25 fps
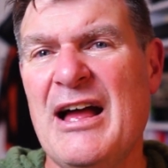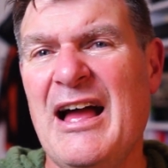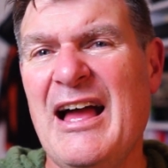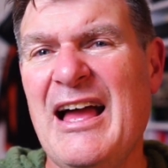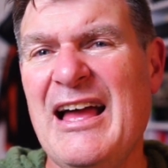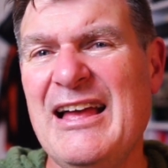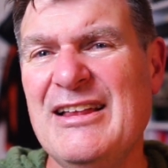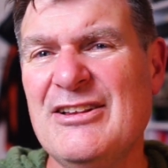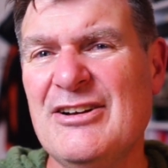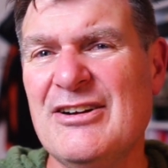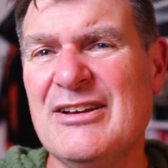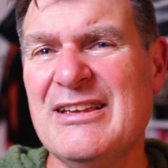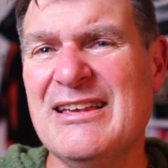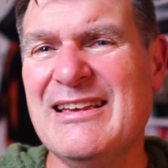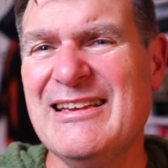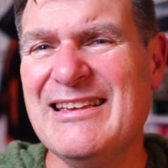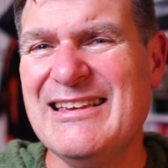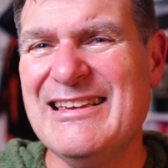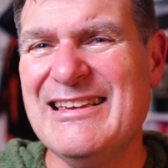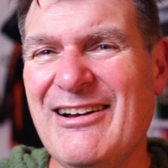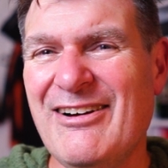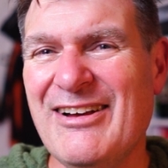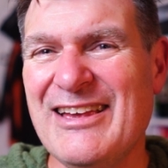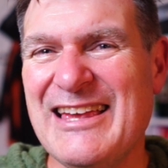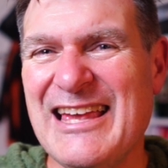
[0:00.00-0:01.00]
And I
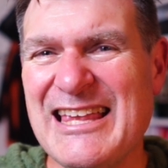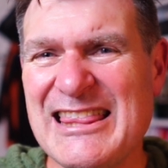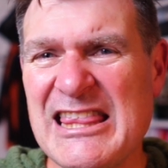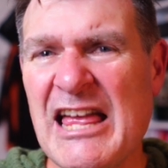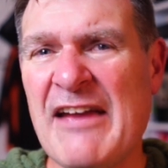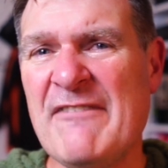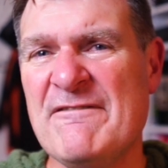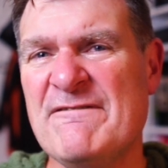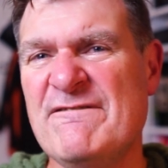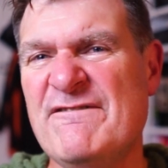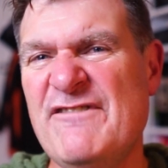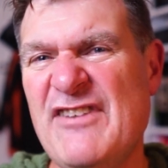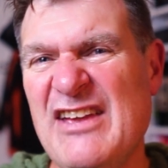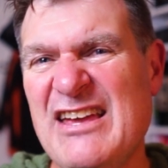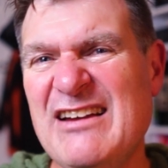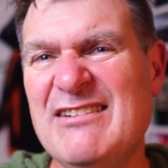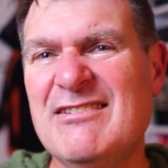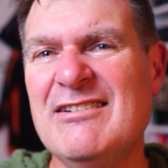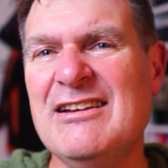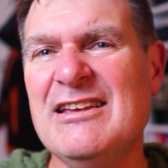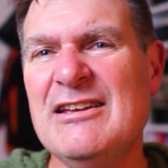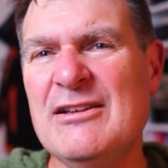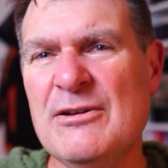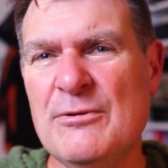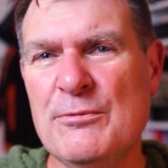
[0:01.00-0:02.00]
get that
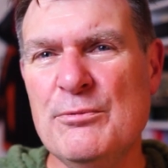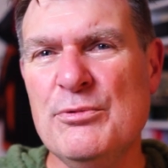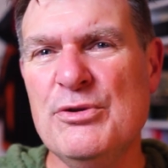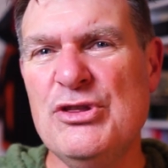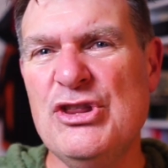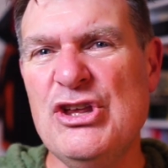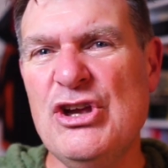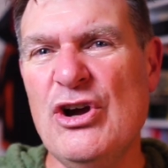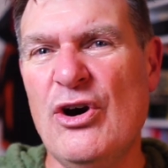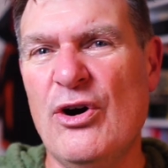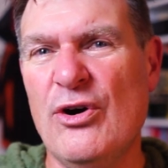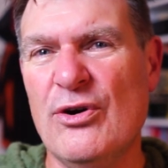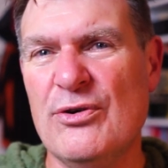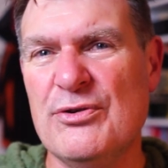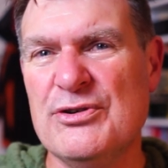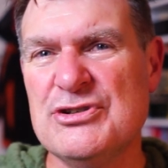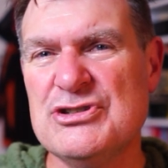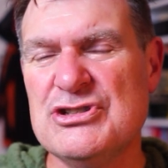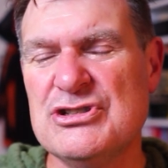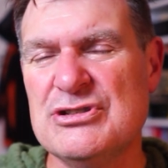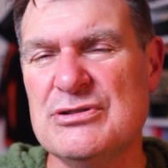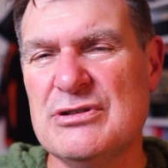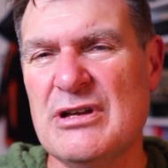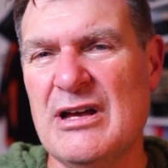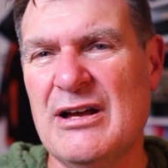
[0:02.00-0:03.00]
feeling with the Ward
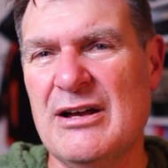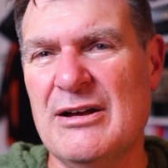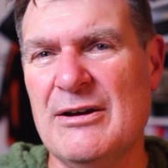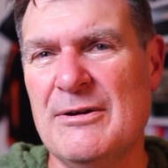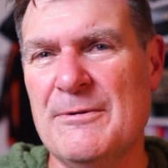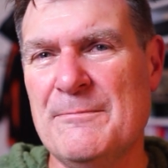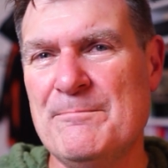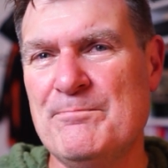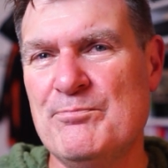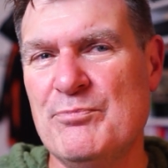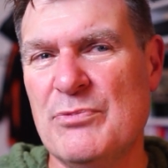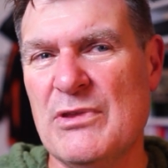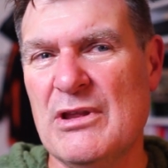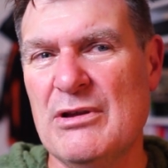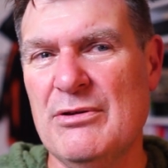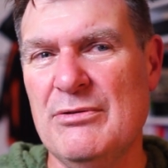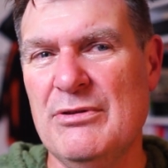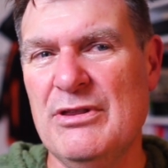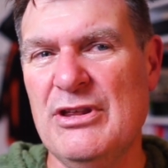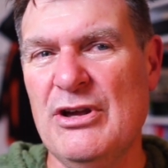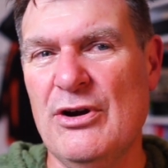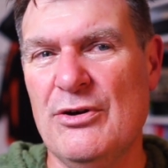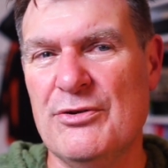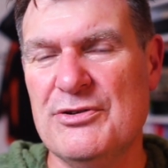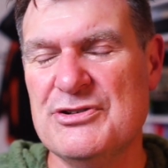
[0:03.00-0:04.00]

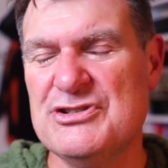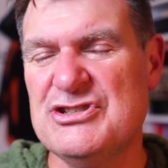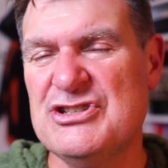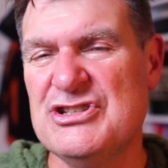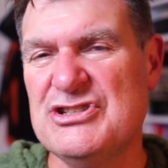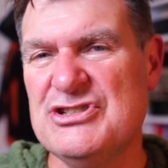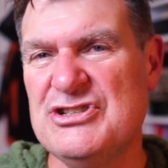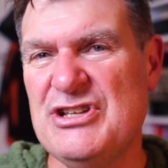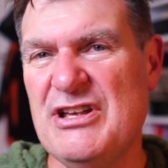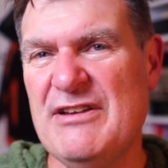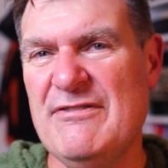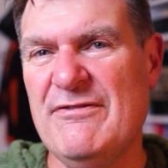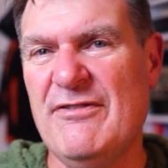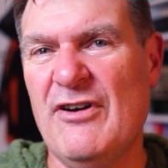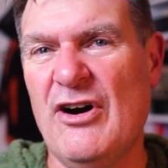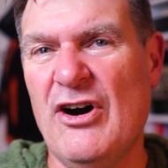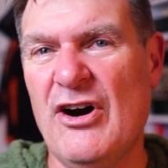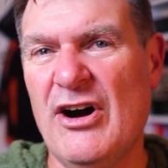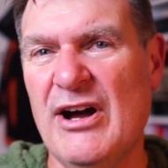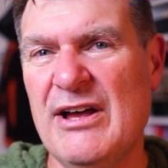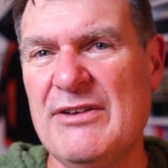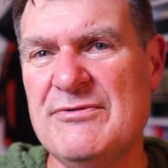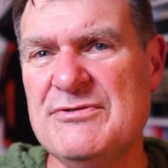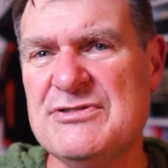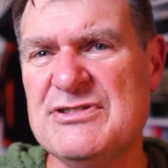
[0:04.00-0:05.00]

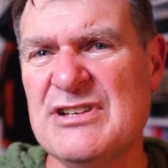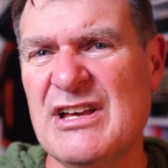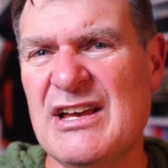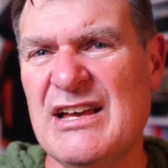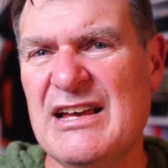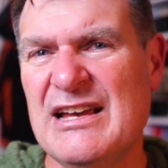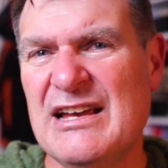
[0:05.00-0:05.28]
C65s.